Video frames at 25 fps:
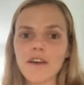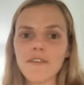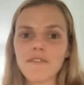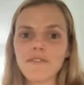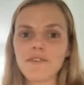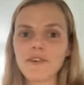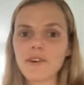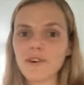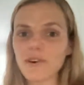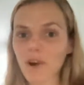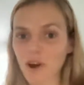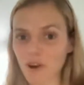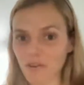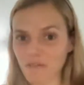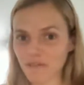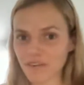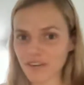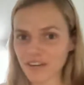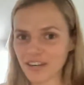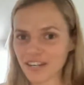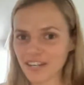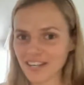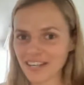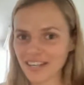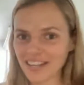feel
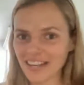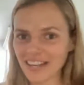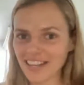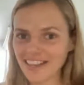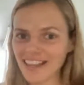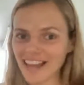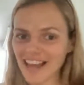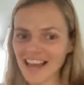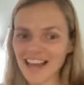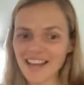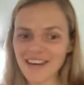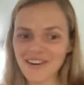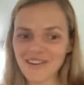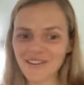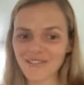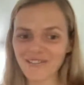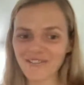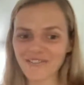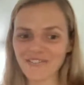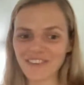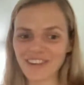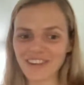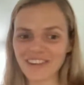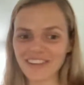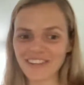confident in that.
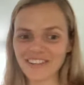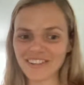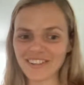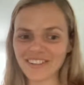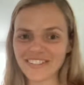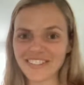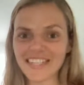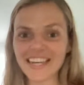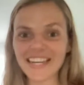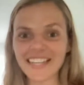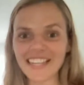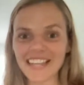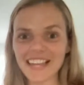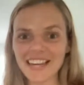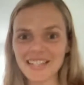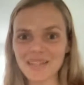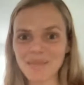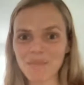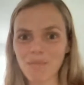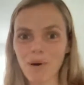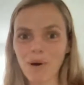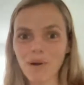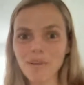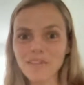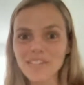Take that as a
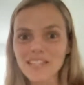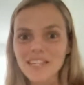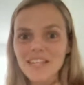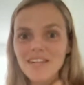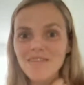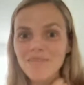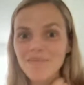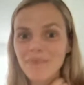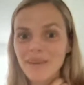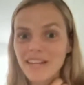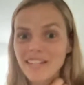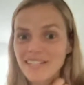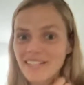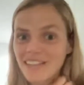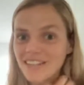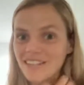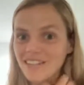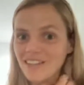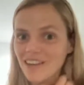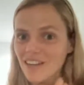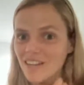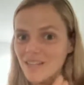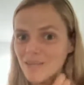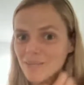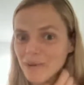positive, because it
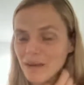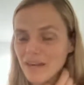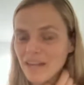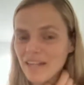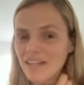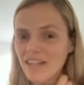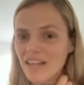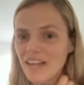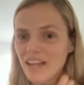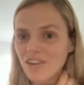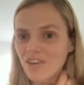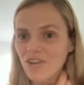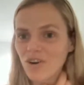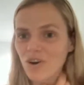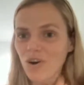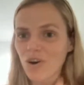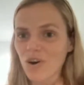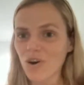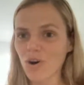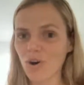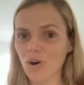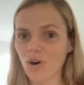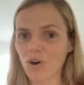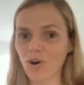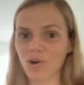does mean that
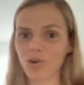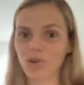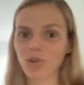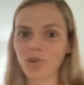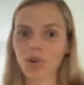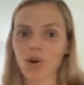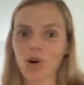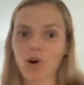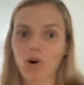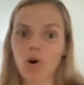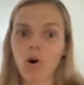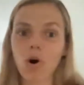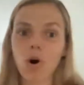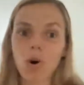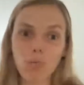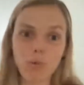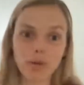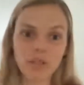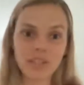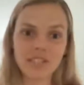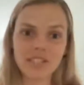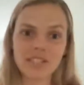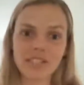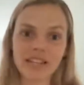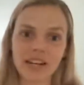your
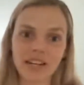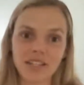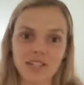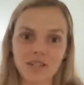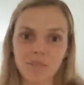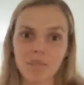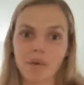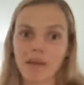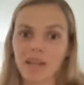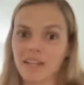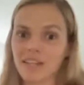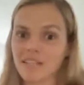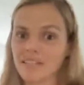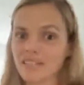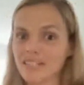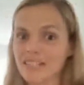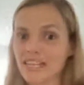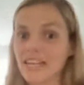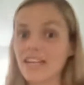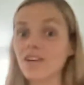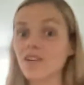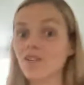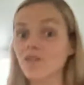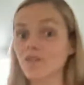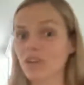hormones are starting to balance
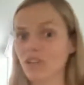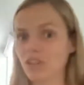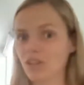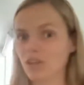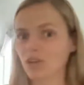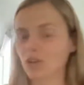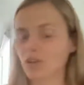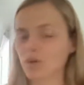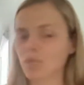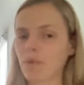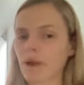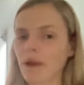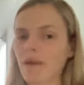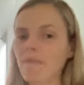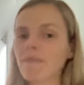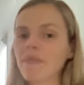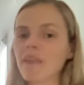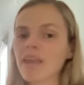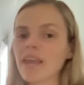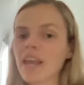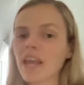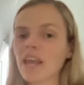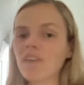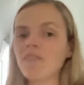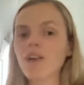in a really good way.
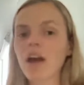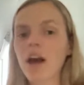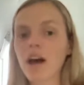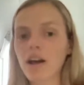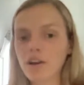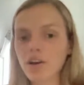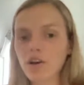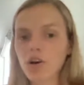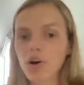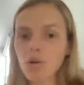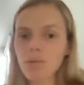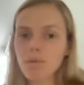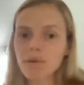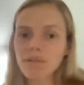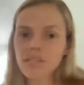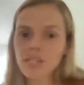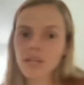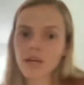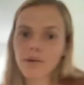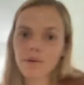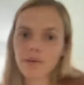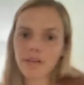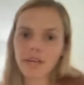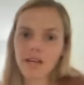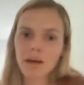If your hunger hormones are
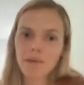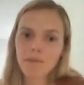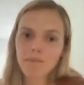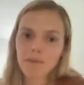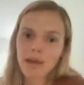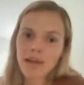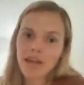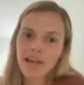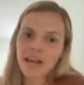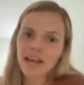going up